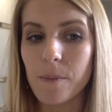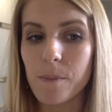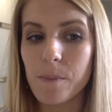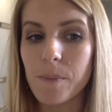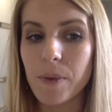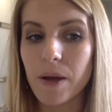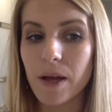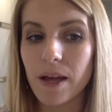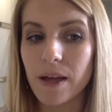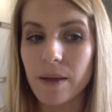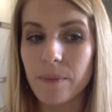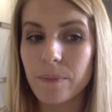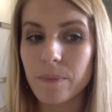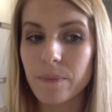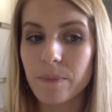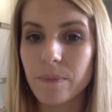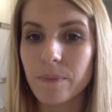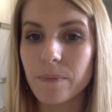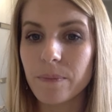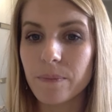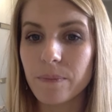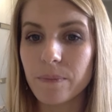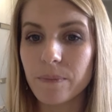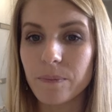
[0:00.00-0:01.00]
But
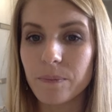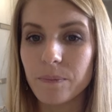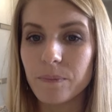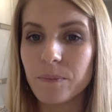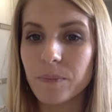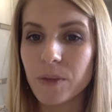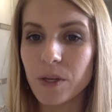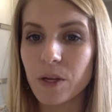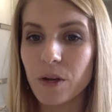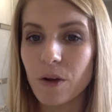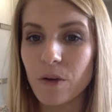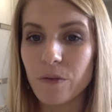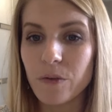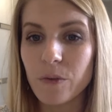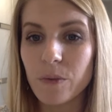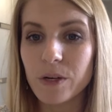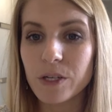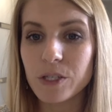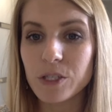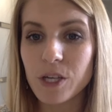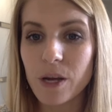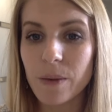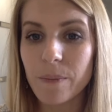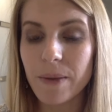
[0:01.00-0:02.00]
if you
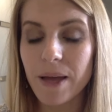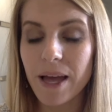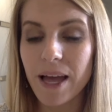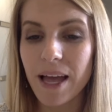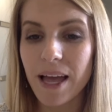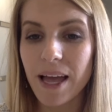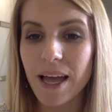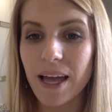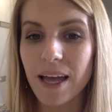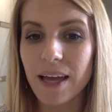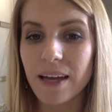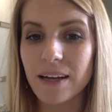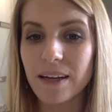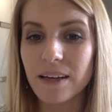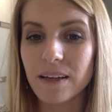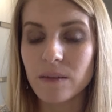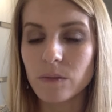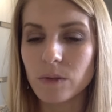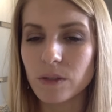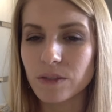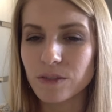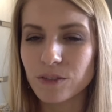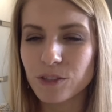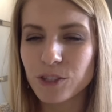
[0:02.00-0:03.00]
want to jump ahead,
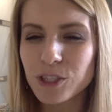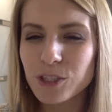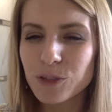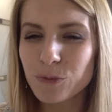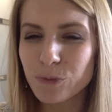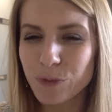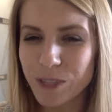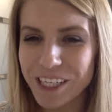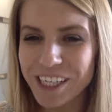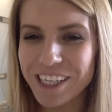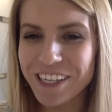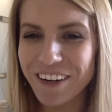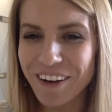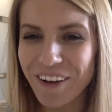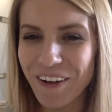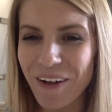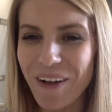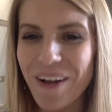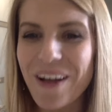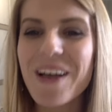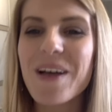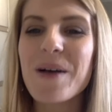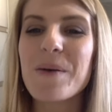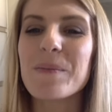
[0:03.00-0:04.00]
well, just read it
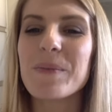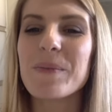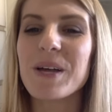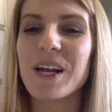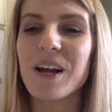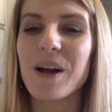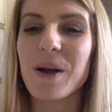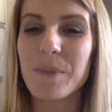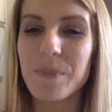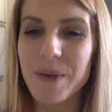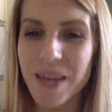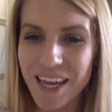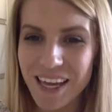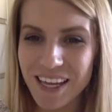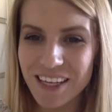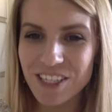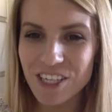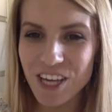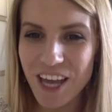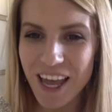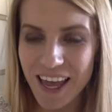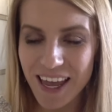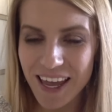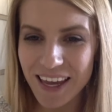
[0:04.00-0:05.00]
all. But on page
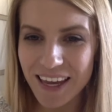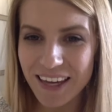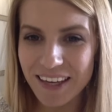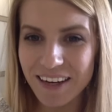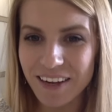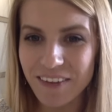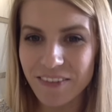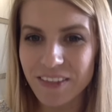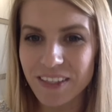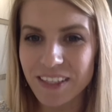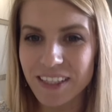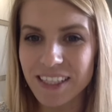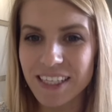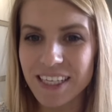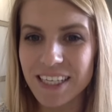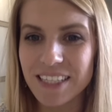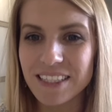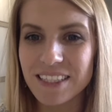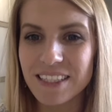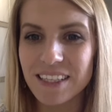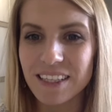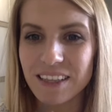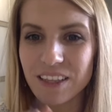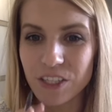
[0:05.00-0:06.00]
8 of the
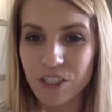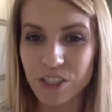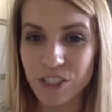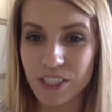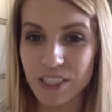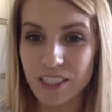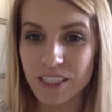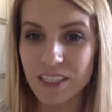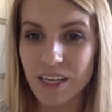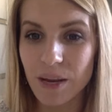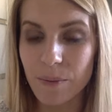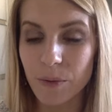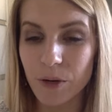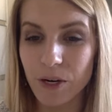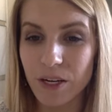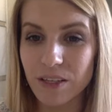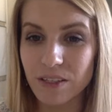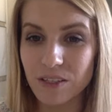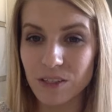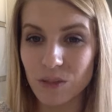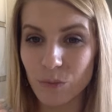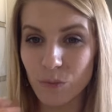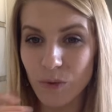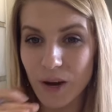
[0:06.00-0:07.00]
lease, there's a summary.
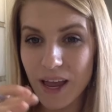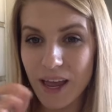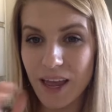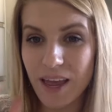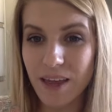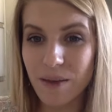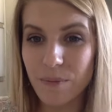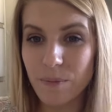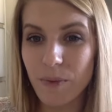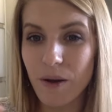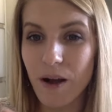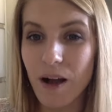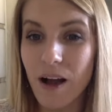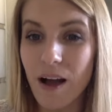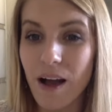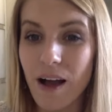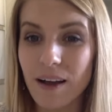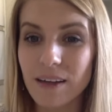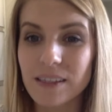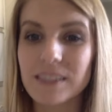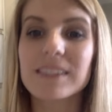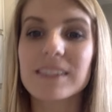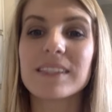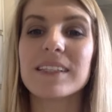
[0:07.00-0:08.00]
There's a red
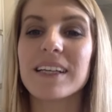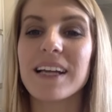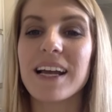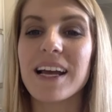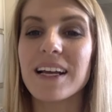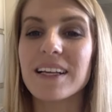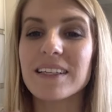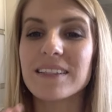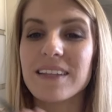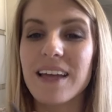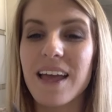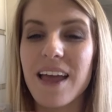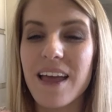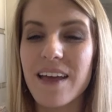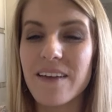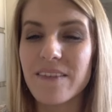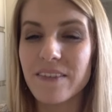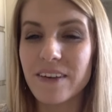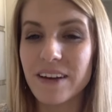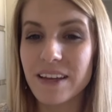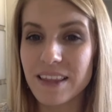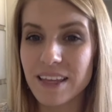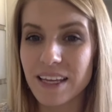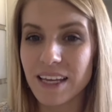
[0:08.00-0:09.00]
box, and it has
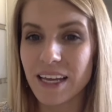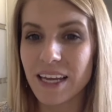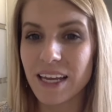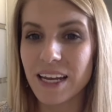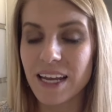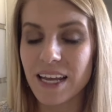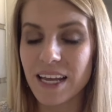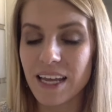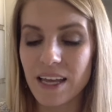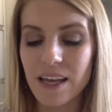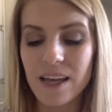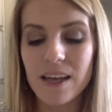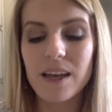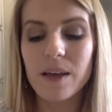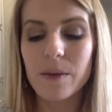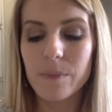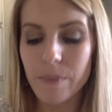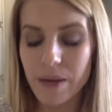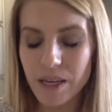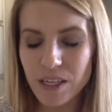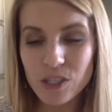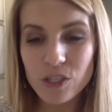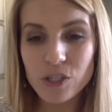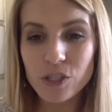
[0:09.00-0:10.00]
everything in it.
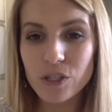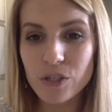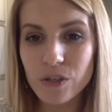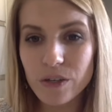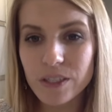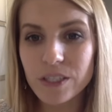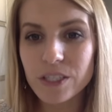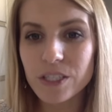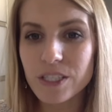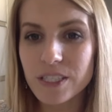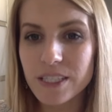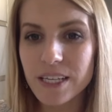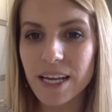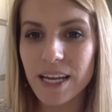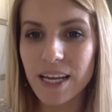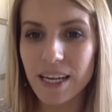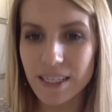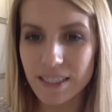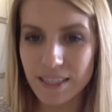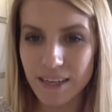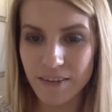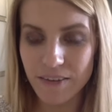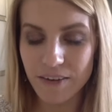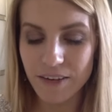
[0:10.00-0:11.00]
Make sure you
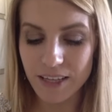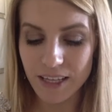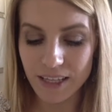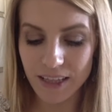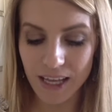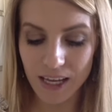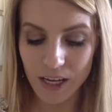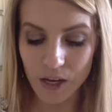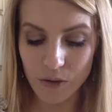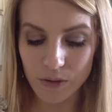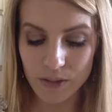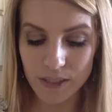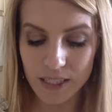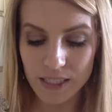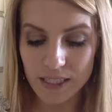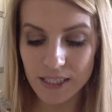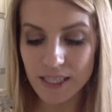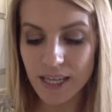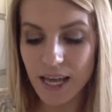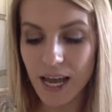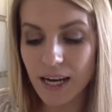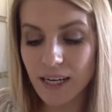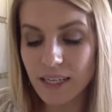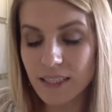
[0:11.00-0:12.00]
understand everything that goes into
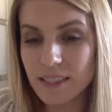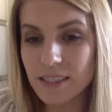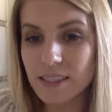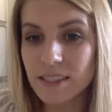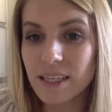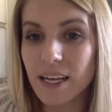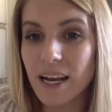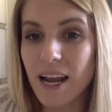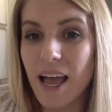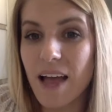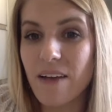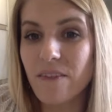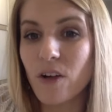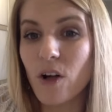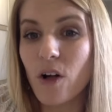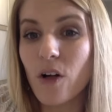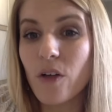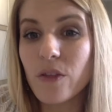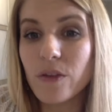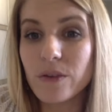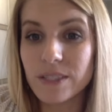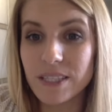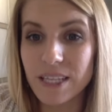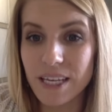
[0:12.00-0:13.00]
that, because it's going to have
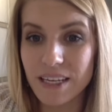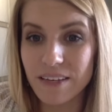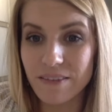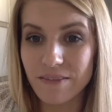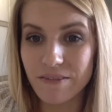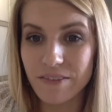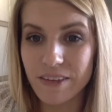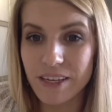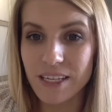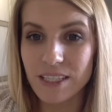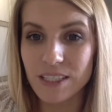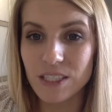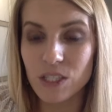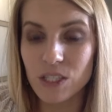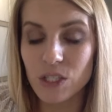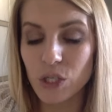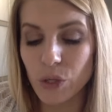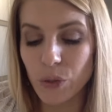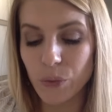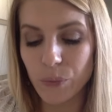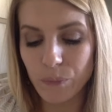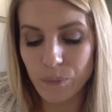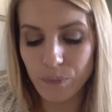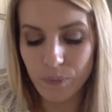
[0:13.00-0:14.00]
all those hidden fees
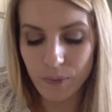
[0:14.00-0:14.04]
too.